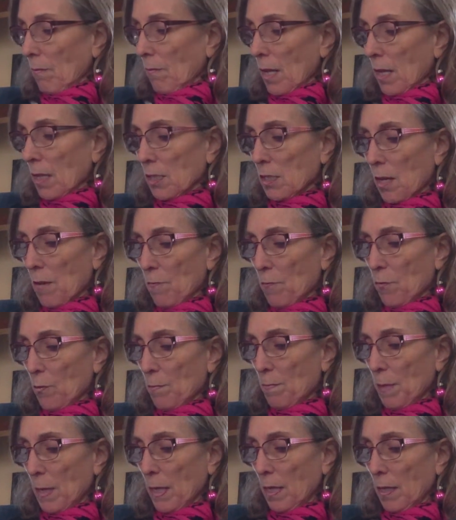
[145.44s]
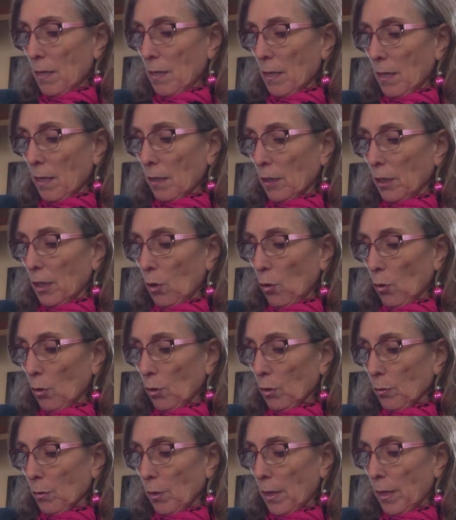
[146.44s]
Except for Binky, the ugly
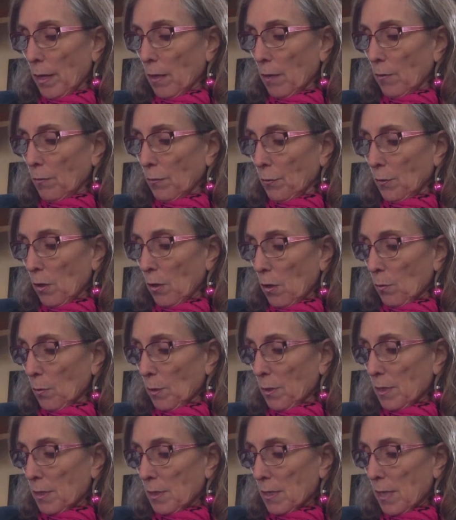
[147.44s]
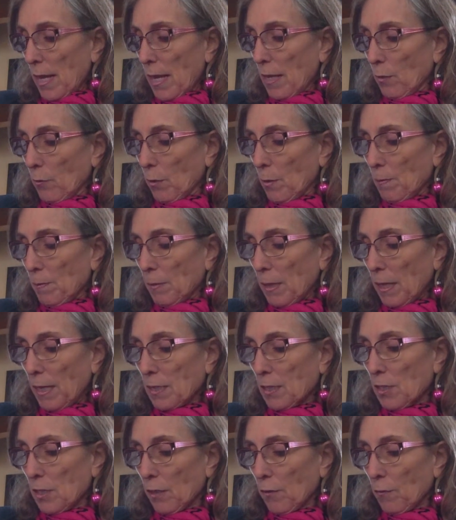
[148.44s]
corduroy elf doll with its angry
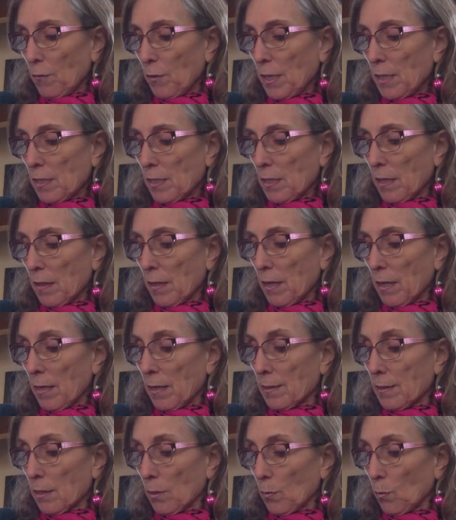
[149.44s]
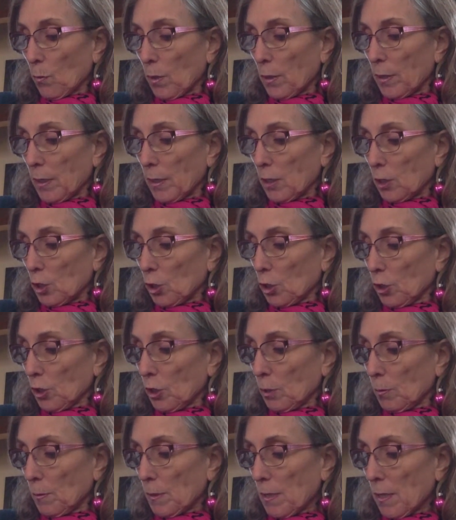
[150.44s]
plastic face that the aunts had won at a
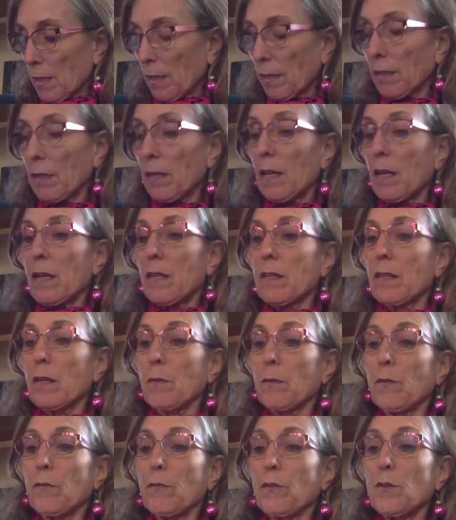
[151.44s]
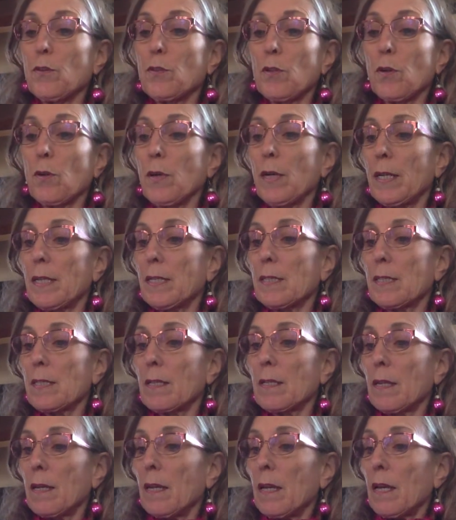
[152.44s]
church bazaar, there were few
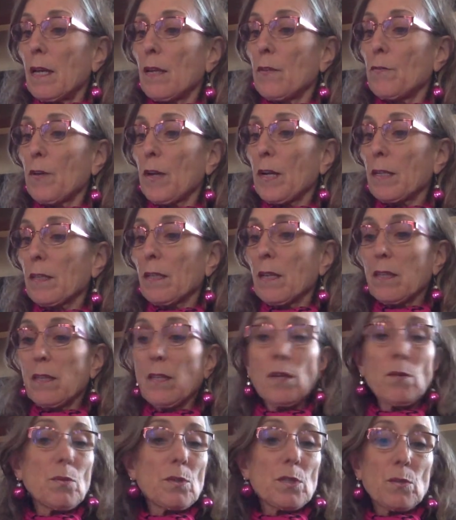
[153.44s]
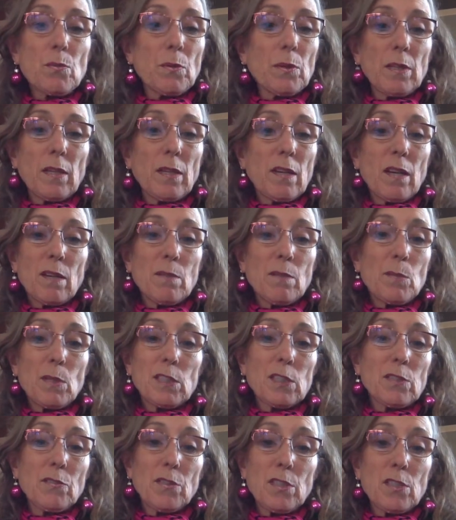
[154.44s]
toys. In fact, there was really not
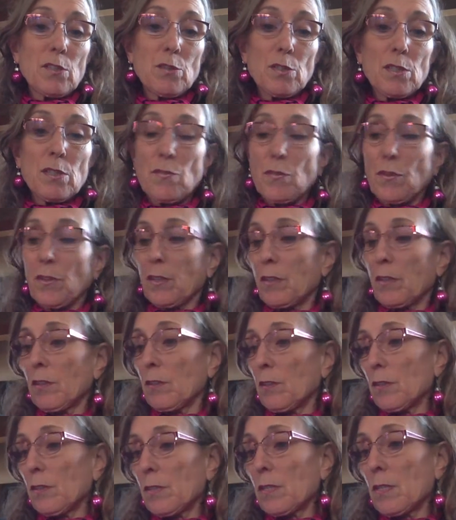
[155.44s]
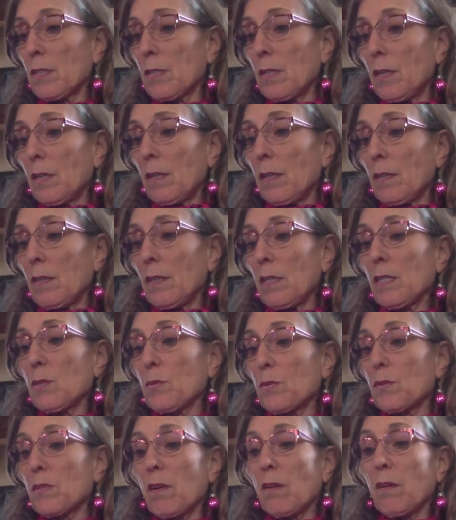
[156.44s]
much of interest for the girls. This
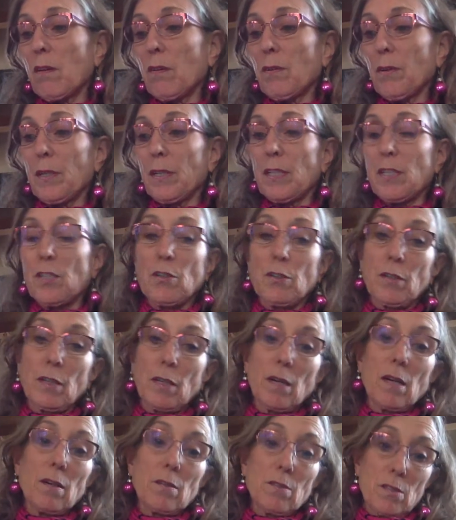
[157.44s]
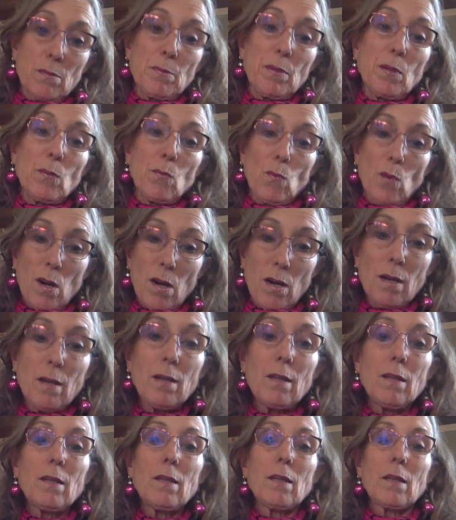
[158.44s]
was already turning out to be
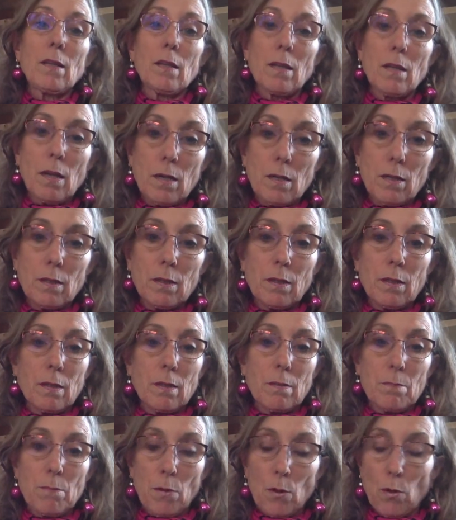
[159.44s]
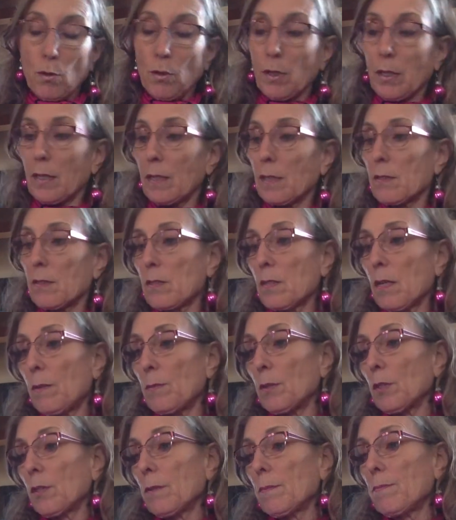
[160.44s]
one long, boring
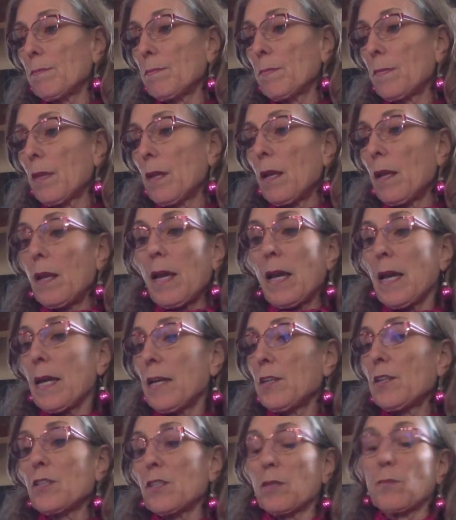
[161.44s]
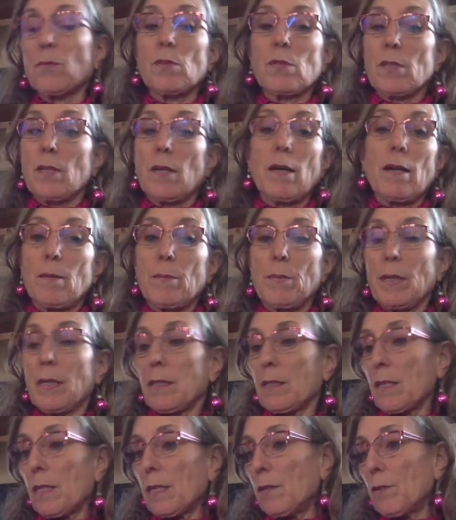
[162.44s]
summer. Henderson was not a big
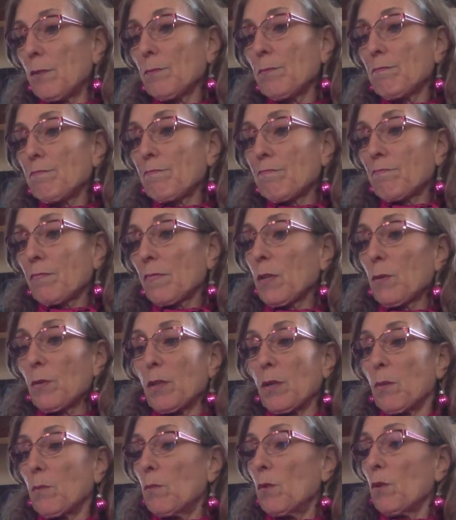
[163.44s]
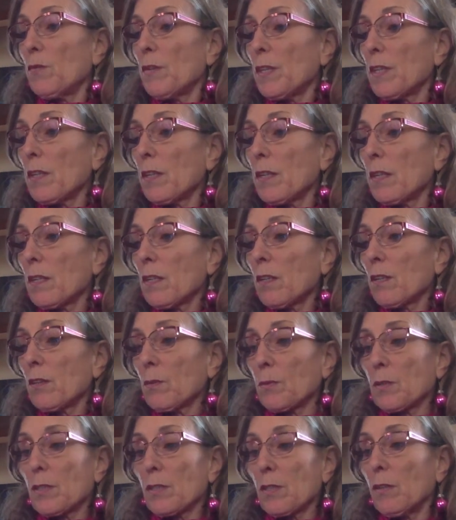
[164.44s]
town. There were no movie theater, there
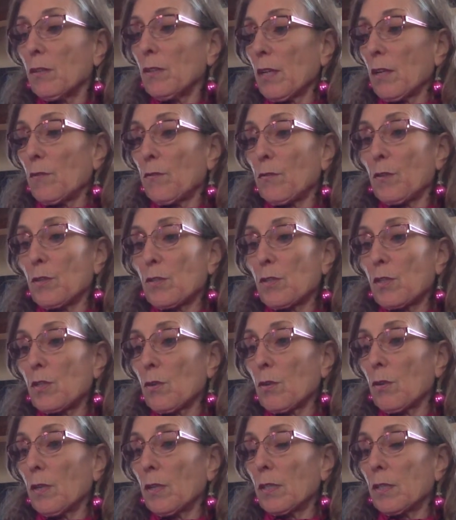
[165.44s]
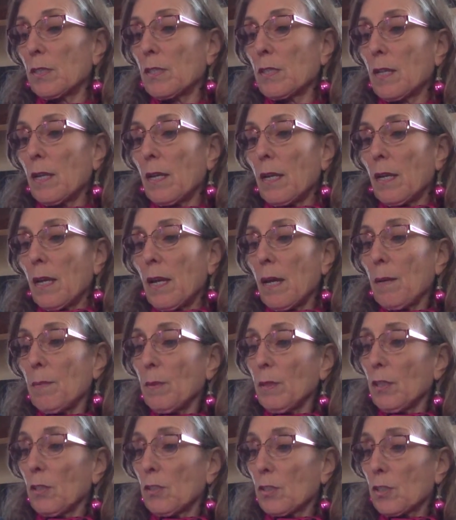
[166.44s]
was only a few stores.
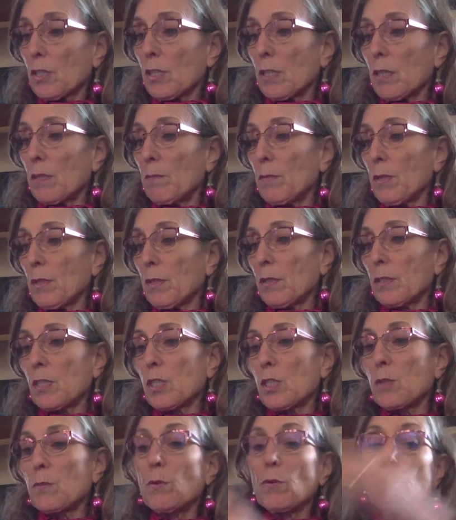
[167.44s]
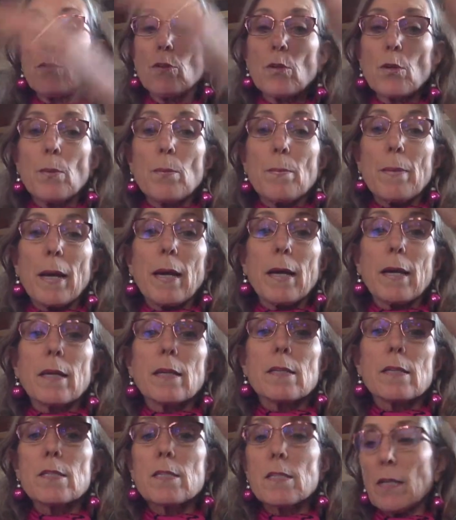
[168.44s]
Emily looked in the mirror and smoothed her
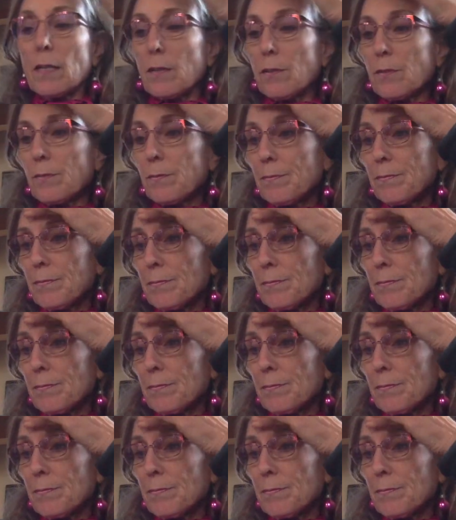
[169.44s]
bangs down.